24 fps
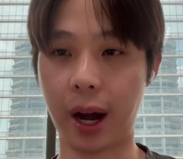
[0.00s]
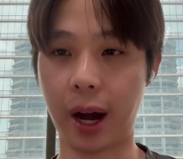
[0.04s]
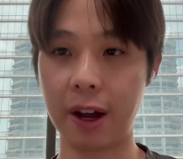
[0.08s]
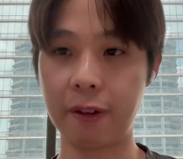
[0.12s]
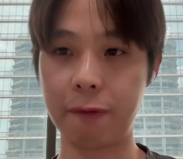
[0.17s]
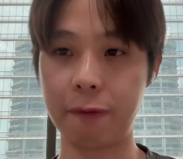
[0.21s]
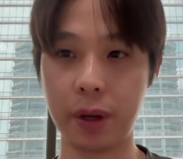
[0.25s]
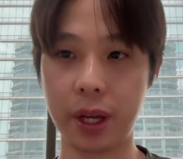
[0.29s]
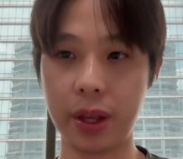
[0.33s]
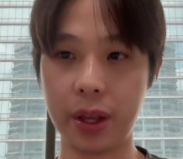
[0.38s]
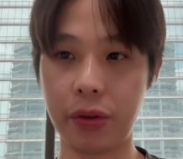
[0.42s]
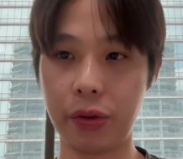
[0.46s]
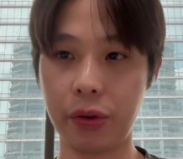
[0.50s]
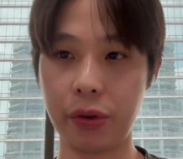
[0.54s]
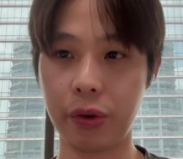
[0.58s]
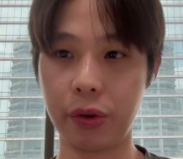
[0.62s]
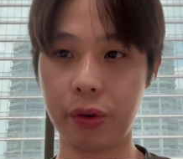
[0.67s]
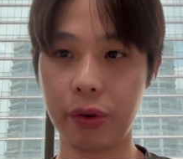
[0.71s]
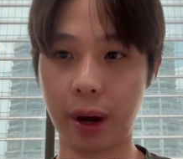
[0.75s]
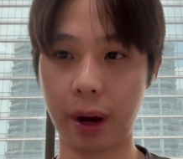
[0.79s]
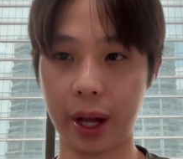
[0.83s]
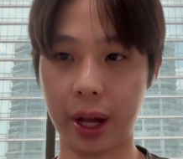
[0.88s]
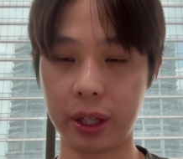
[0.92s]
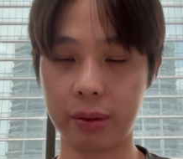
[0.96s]
I've been
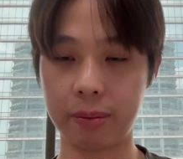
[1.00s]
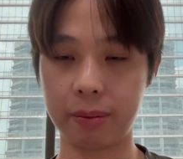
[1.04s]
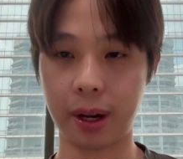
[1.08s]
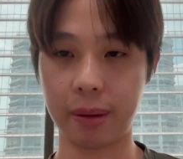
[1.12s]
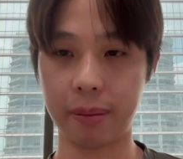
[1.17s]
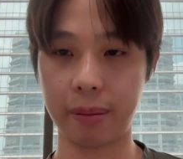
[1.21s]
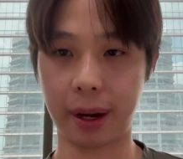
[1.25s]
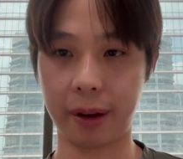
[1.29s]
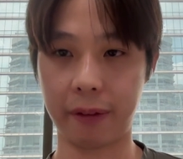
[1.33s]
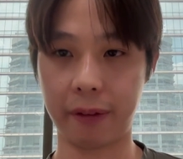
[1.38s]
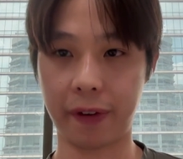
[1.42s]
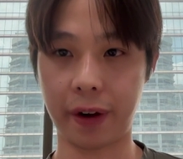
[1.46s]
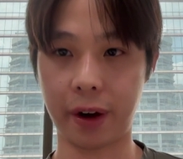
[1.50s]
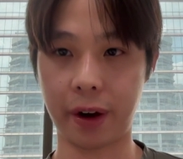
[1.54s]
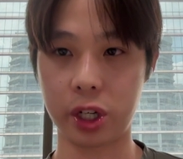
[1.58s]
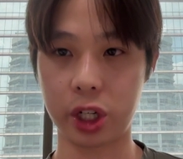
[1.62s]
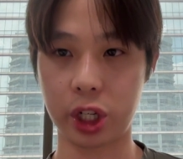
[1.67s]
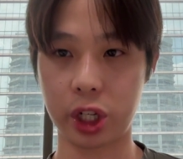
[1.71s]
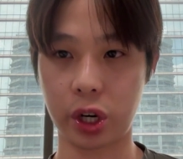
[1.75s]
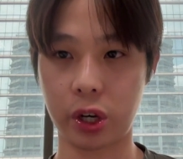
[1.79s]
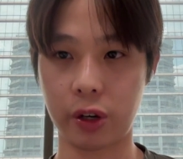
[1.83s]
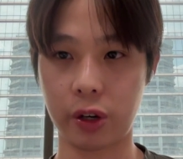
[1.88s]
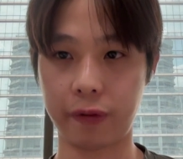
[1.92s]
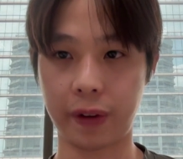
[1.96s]
through, I think, my fair
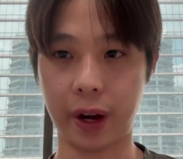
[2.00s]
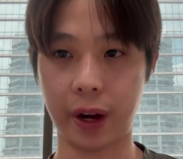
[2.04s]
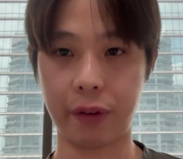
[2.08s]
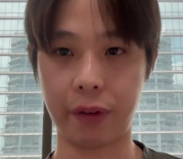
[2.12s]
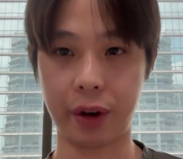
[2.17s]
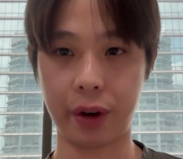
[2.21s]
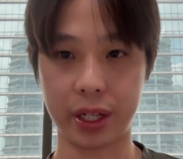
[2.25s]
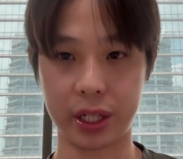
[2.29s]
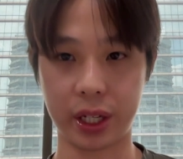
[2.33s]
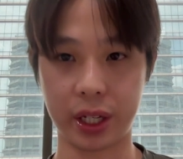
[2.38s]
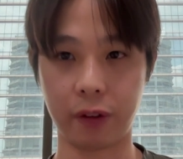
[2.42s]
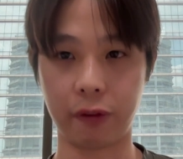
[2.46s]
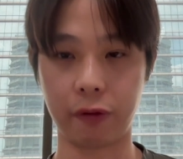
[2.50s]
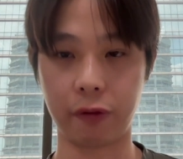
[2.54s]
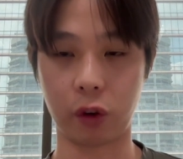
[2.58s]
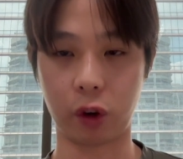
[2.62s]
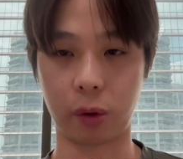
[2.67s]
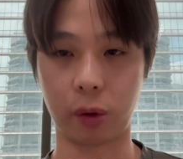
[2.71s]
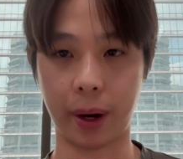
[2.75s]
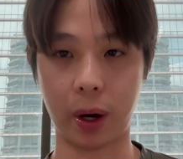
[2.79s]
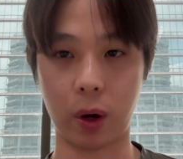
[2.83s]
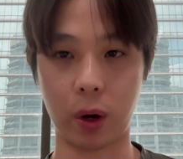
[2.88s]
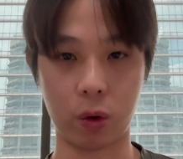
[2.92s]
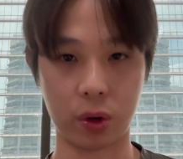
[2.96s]
share of fundraising
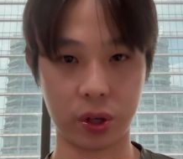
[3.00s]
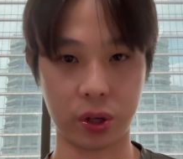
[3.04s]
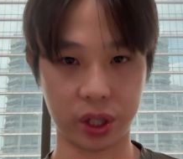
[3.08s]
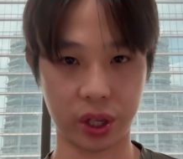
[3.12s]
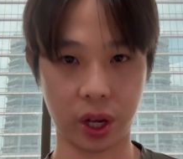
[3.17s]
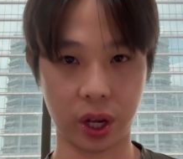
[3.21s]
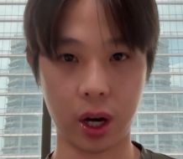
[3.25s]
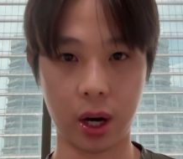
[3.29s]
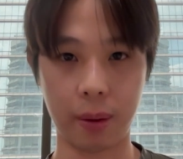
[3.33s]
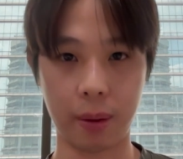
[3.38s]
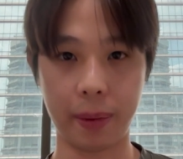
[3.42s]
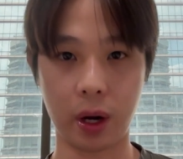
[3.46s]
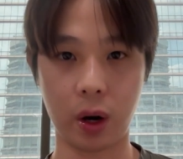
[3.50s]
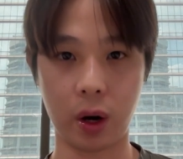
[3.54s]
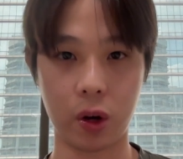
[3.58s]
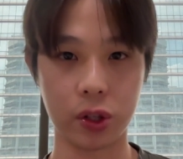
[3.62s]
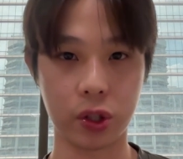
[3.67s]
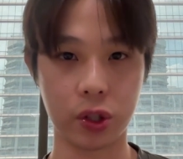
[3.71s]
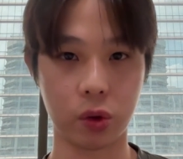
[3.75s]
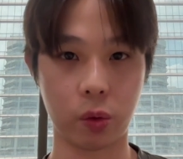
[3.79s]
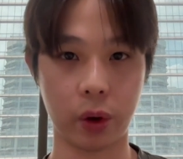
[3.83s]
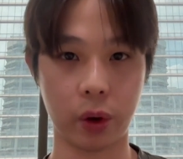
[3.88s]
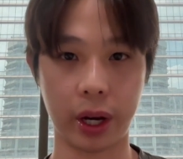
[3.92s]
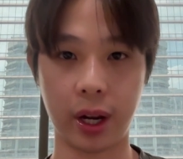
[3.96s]
for my own startup, and
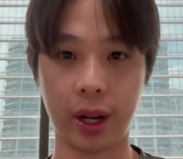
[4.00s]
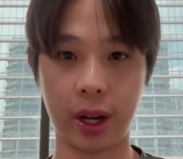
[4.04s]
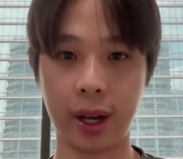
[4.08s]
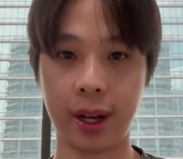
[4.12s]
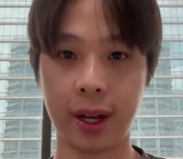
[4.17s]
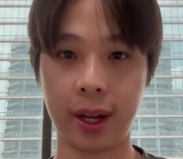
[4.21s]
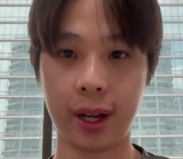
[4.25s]
also when